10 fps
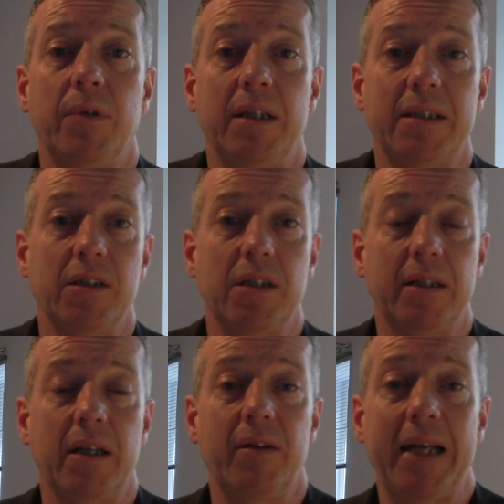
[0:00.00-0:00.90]

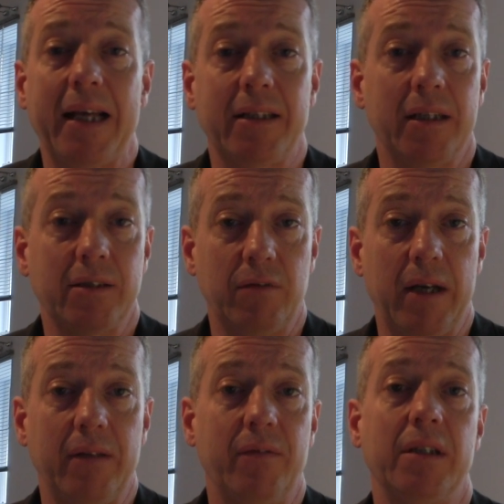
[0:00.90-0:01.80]
Essentially, they're an addict
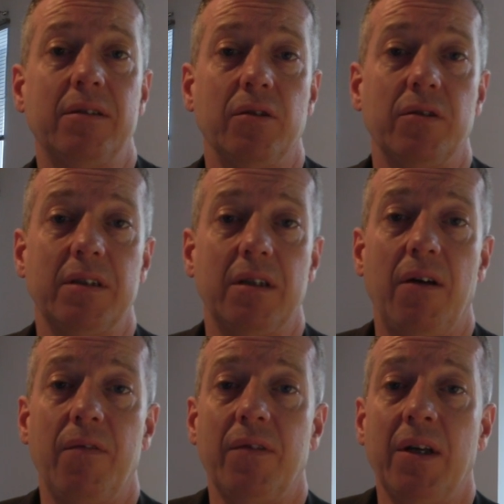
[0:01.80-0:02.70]
around this sort of
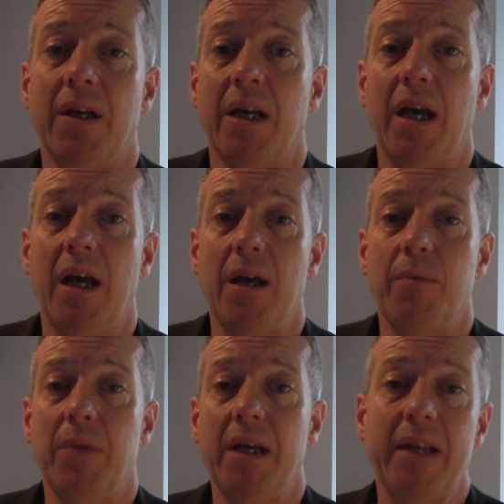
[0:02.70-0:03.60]
stuff.
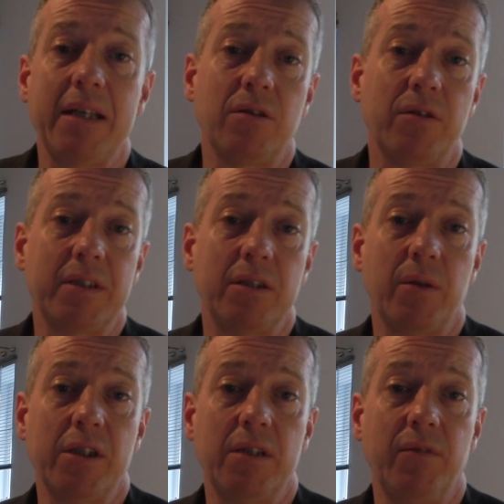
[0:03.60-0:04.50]
In that sort of
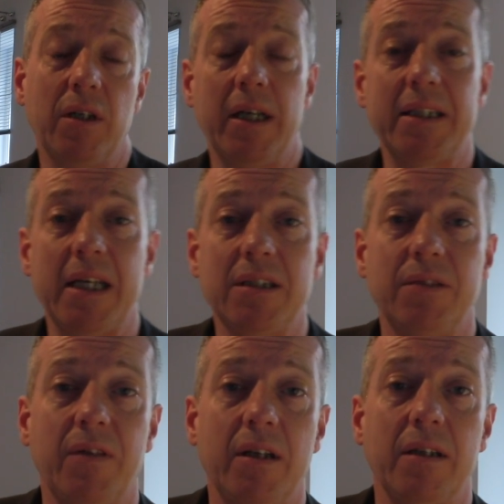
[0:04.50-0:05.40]
situation, if you can
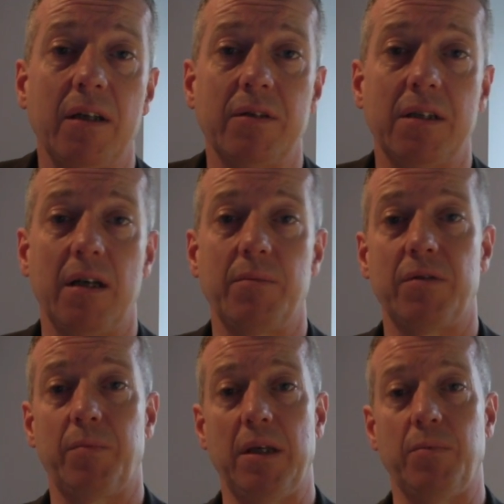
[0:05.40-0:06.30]
identify those types
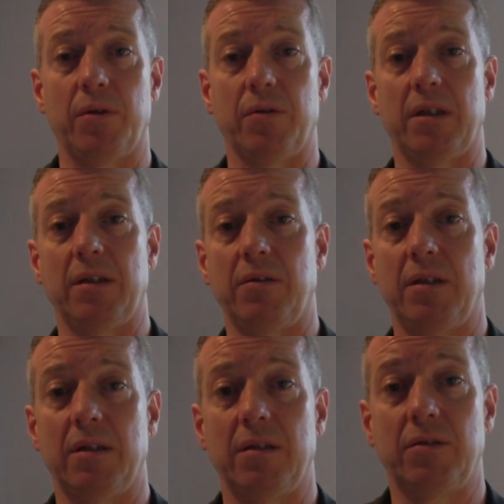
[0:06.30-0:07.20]
of people,
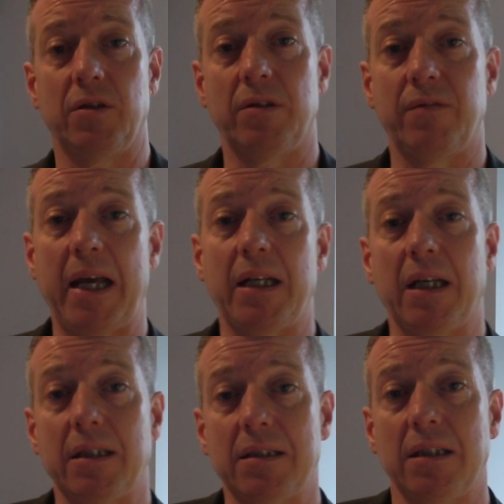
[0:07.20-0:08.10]
the sort of
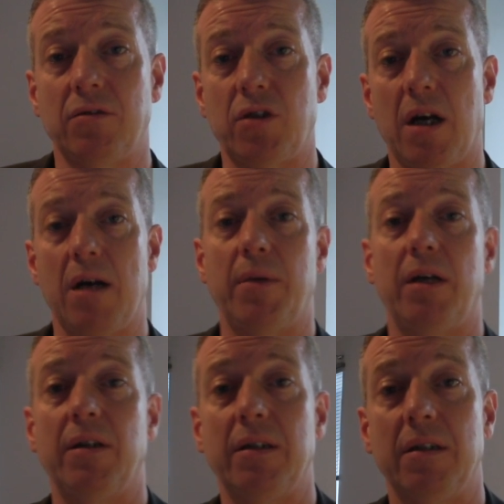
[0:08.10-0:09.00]
addicts in
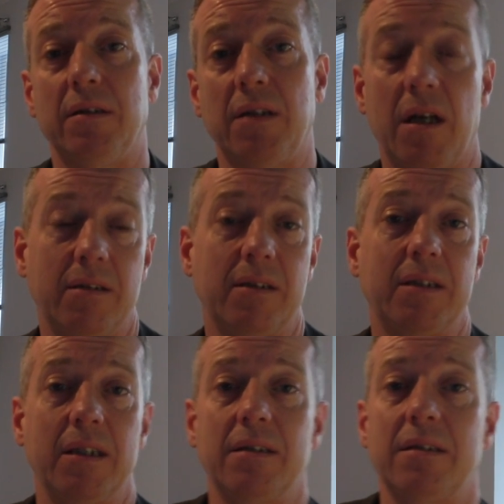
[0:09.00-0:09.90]
drama and the
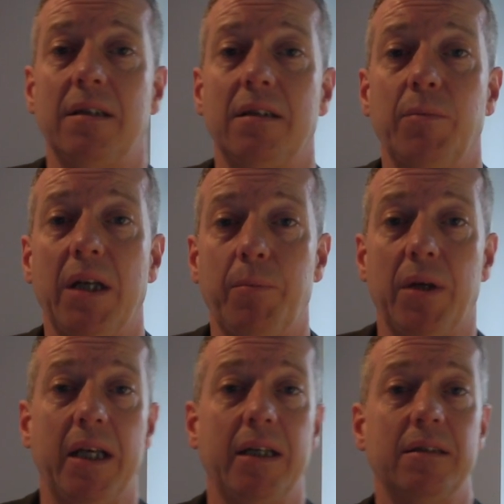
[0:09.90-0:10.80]
narcissists and the
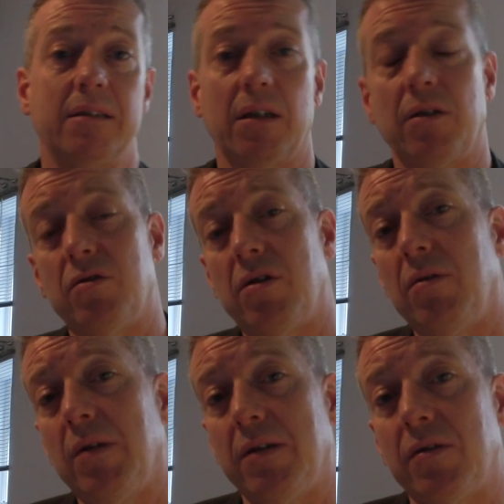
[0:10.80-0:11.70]
manipulators and
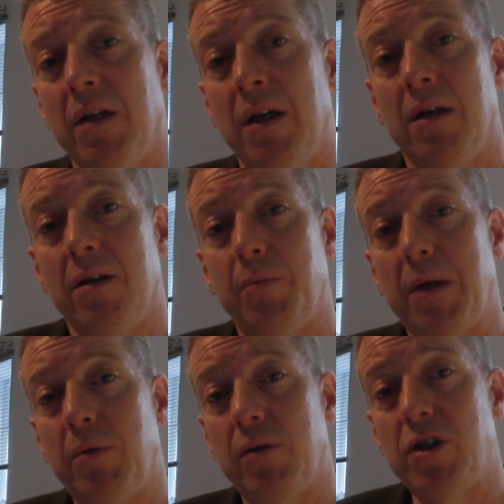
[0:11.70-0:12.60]
controllers, the
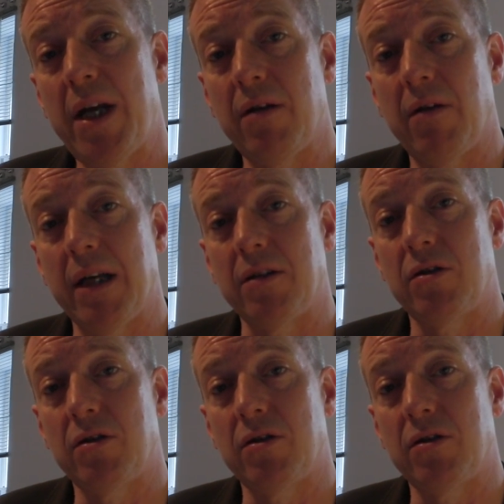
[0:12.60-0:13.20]
people who generate